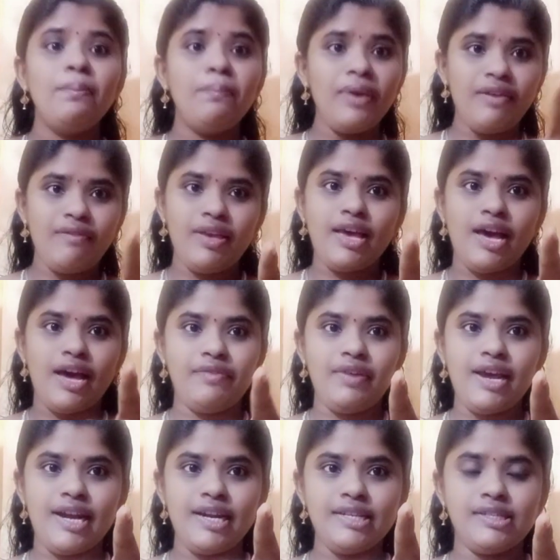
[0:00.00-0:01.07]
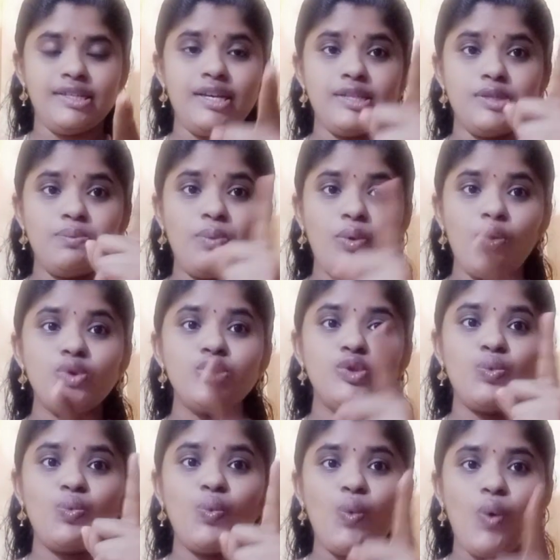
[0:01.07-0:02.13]
PVR we had discussed,
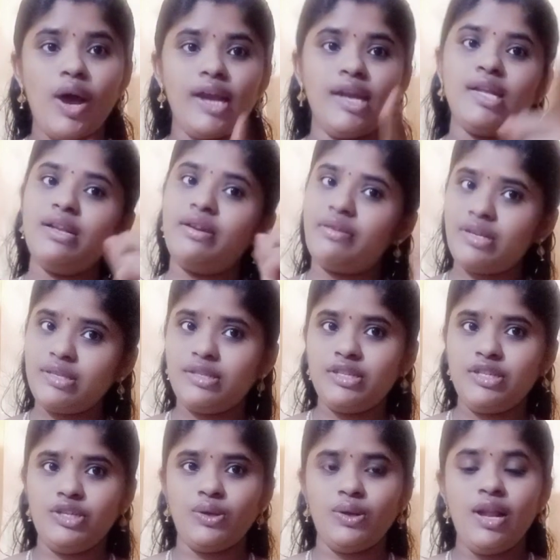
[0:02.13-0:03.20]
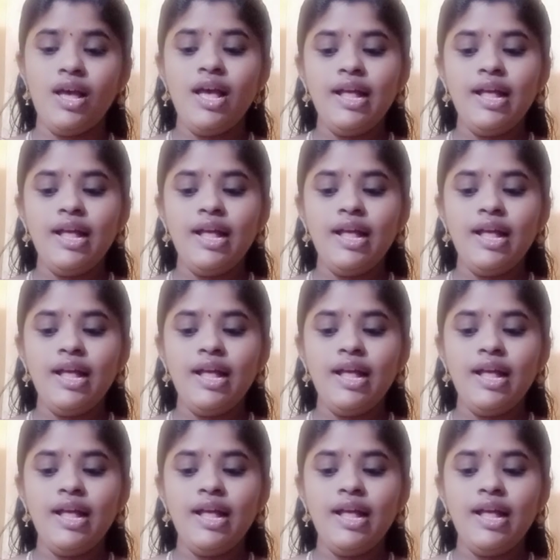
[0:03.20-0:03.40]
post vital residual.